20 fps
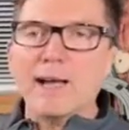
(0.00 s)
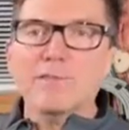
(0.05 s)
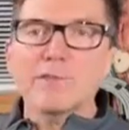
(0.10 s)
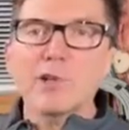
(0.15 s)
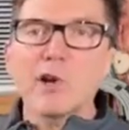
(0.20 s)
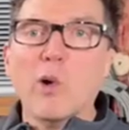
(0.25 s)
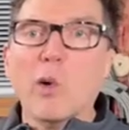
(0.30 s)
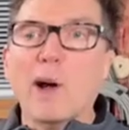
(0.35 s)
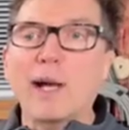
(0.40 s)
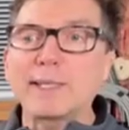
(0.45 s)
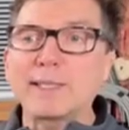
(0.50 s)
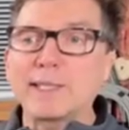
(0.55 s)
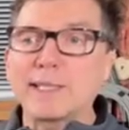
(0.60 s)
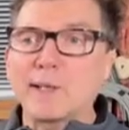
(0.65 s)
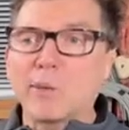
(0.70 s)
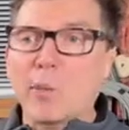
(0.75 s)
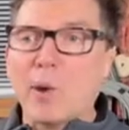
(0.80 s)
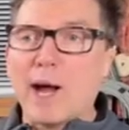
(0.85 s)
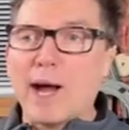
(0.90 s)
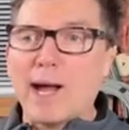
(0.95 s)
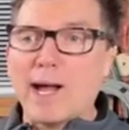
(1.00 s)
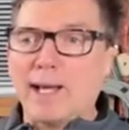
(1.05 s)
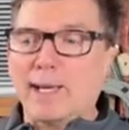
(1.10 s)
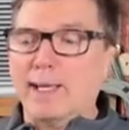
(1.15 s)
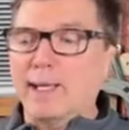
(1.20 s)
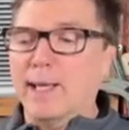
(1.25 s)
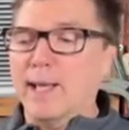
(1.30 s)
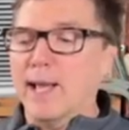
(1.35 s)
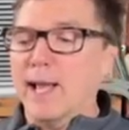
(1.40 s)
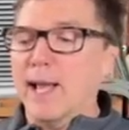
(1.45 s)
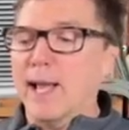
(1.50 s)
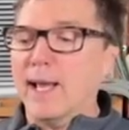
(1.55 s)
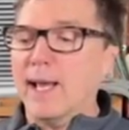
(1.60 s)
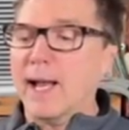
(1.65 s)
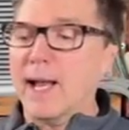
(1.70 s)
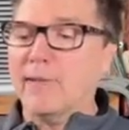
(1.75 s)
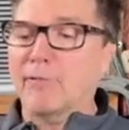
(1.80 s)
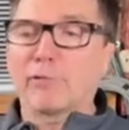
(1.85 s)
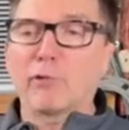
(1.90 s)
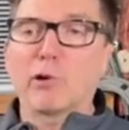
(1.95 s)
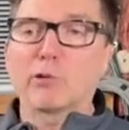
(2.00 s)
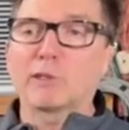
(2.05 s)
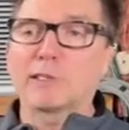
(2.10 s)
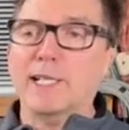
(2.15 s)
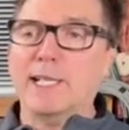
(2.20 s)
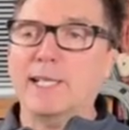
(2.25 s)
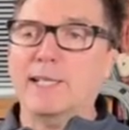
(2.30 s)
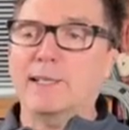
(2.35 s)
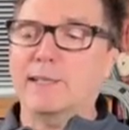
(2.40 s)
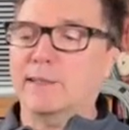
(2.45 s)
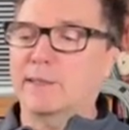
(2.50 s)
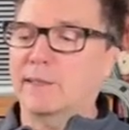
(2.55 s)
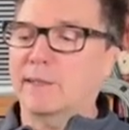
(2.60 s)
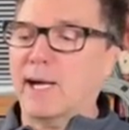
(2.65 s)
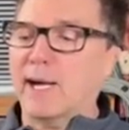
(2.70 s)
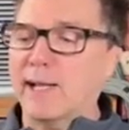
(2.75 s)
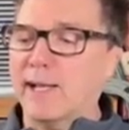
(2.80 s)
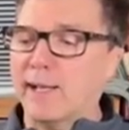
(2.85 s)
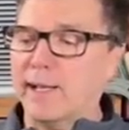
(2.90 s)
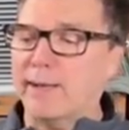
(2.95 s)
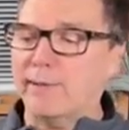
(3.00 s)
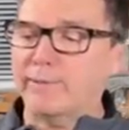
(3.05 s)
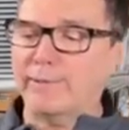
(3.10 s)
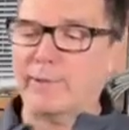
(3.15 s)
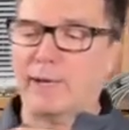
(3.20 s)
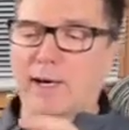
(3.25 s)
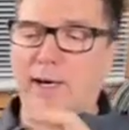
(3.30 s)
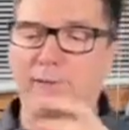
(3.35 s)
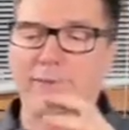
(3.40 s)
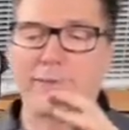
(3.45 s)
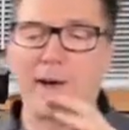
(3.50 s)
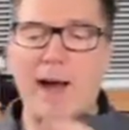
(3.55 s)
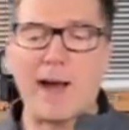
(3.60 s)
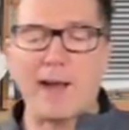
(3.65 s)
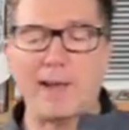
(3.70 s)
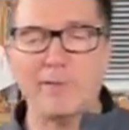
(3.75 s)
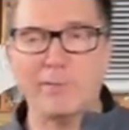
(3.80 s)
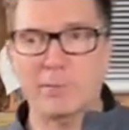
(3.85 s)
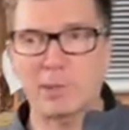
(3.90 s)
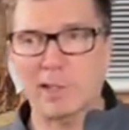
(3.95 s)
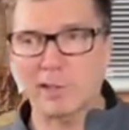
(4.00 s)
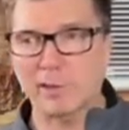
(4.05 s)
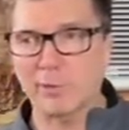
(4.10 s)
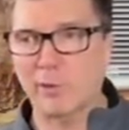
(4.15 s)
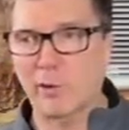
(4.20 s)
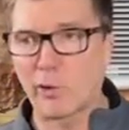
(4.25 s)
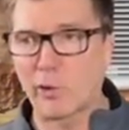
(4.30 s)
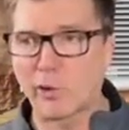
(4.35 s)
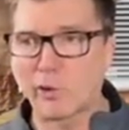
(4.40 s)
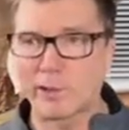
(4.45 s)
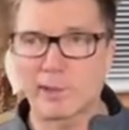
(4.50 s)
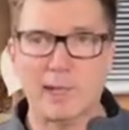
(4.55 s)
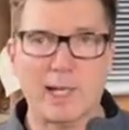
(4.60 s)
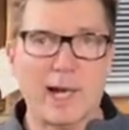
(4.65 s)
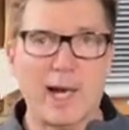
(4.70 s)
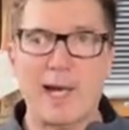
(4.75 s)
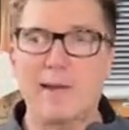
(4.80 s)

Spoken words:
I have no idea why. And I've rotated, I have 5 Plus 4s.